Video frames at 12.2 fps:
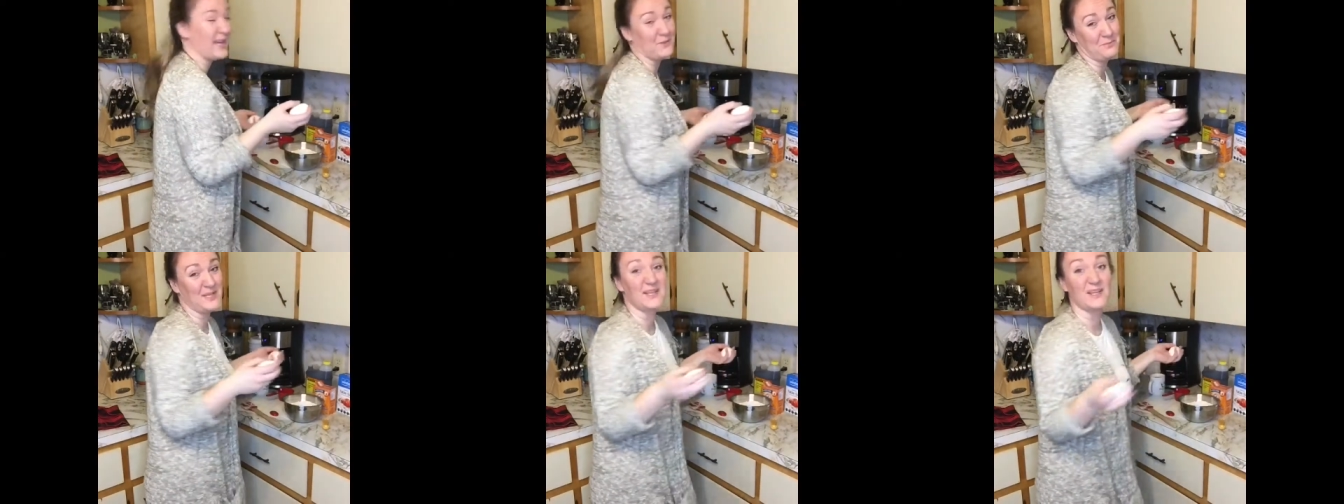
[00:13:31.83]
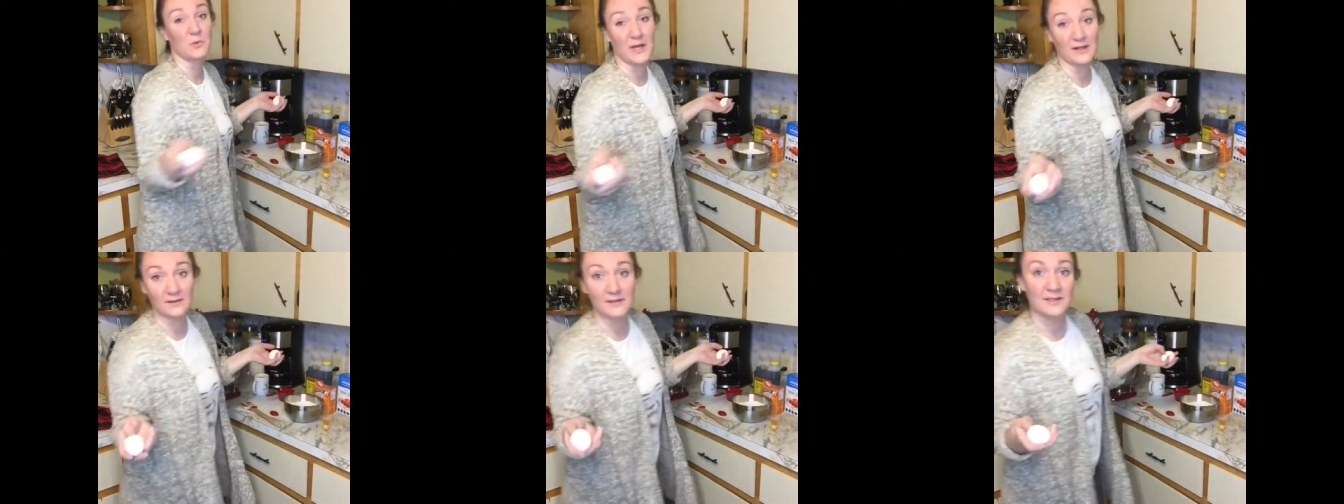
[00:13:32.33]
and beating
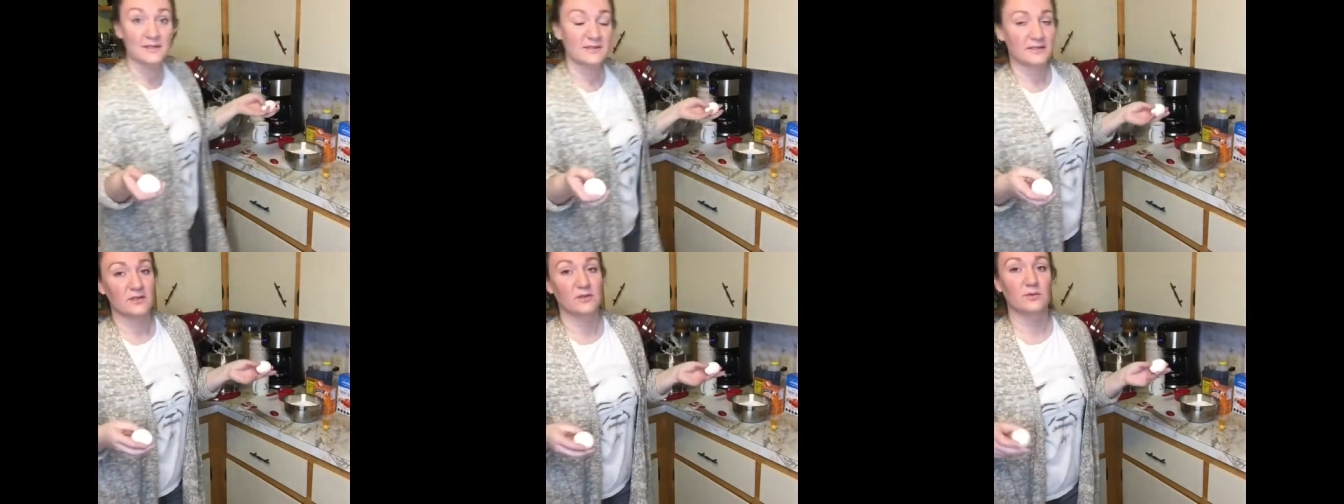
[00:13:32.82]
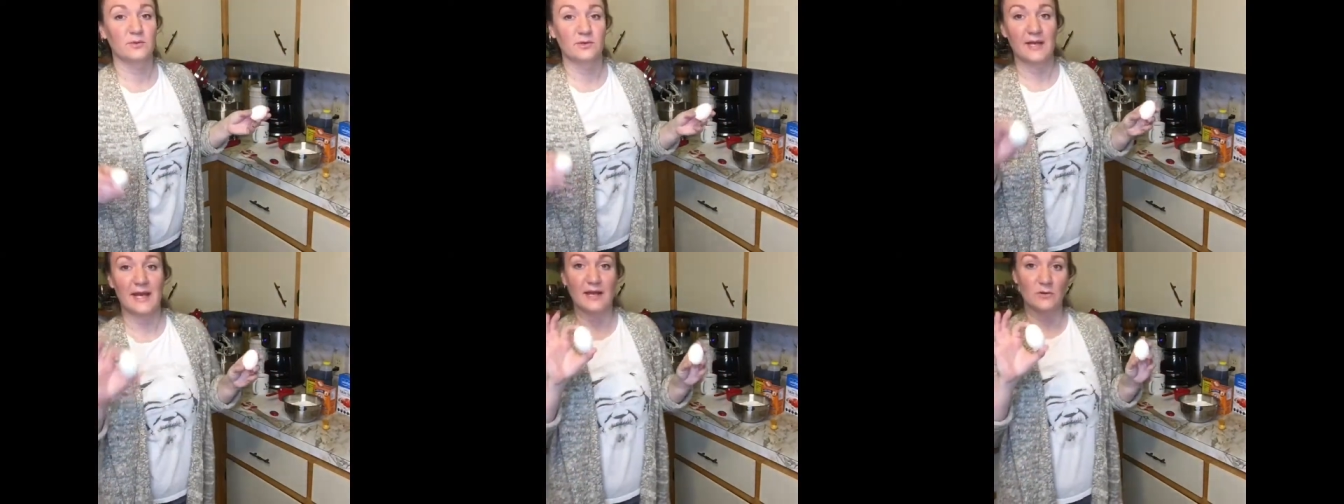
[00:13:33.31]
well. So we'll
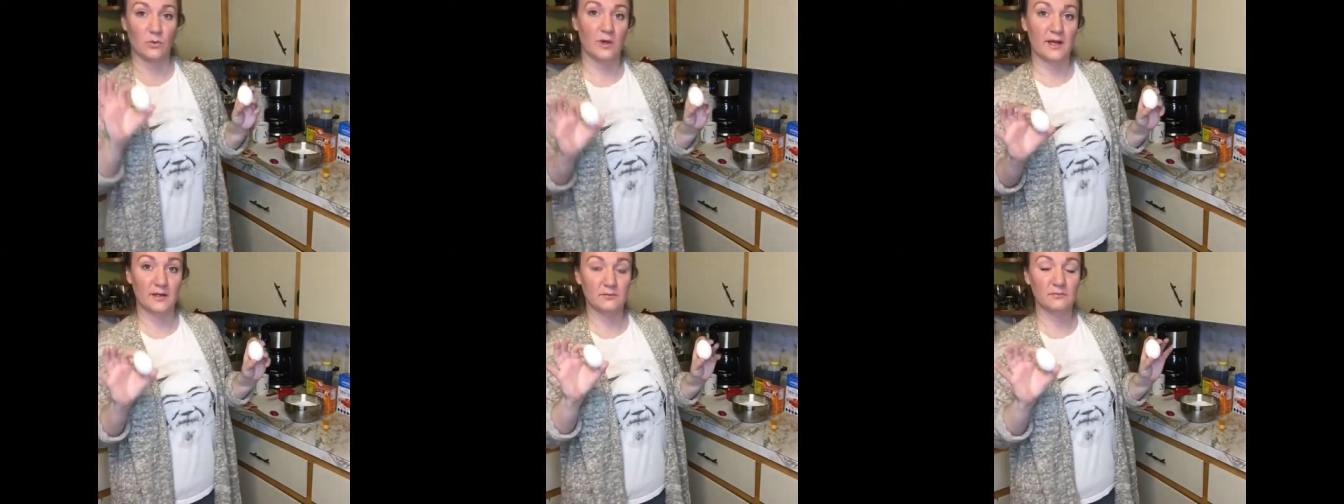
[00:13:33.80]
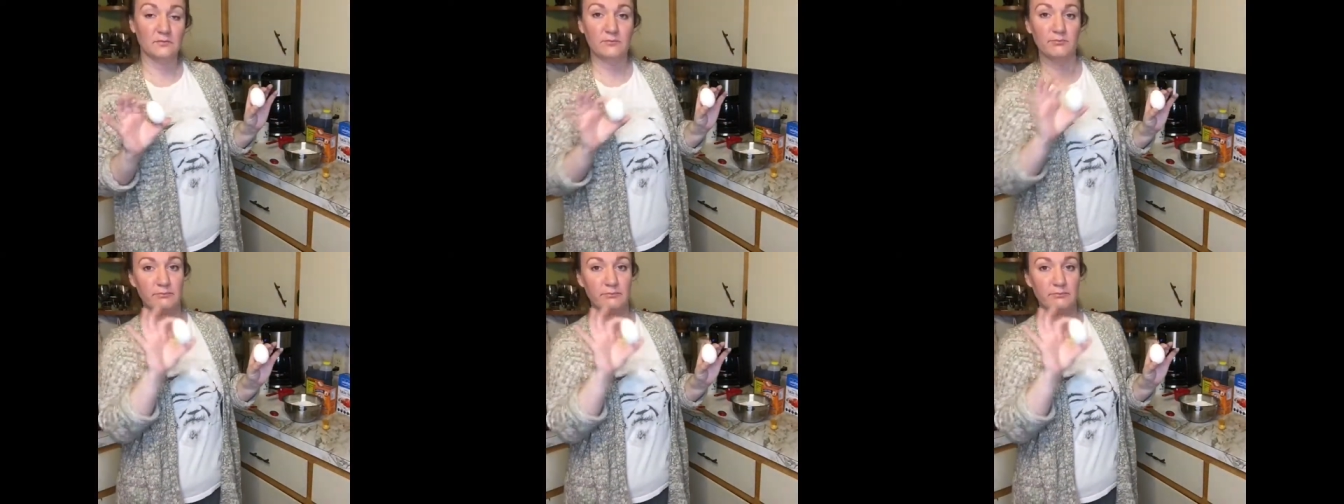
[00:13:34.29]
add one,